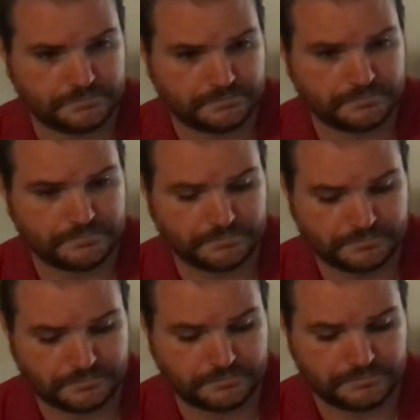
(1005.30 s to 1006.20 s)

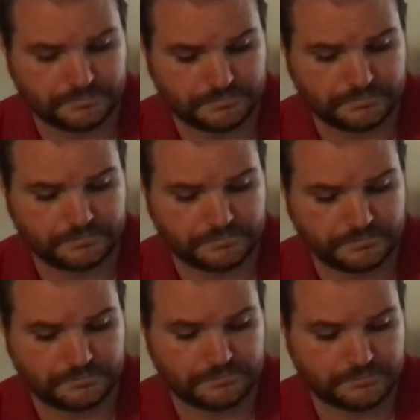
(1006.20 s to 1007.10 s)

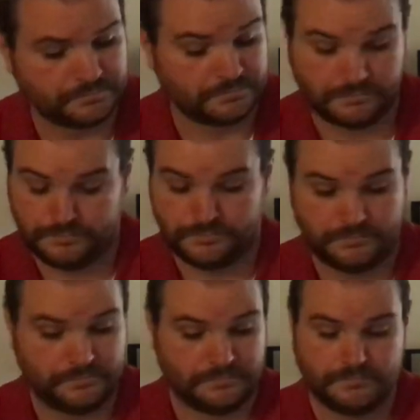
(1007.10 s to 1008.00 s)

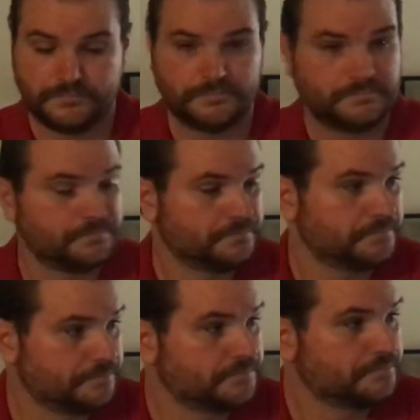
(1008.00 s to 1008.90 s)

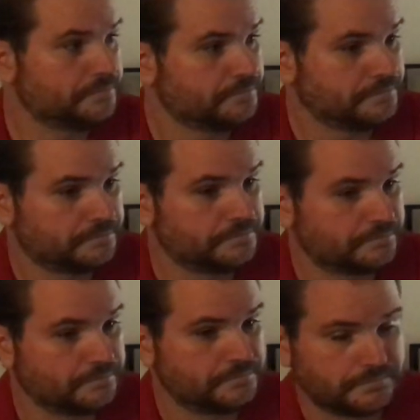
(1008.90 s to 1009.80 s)

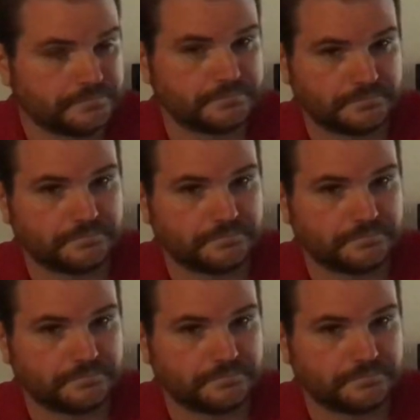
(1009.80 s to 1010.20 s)
No words are spoken by the person on screen.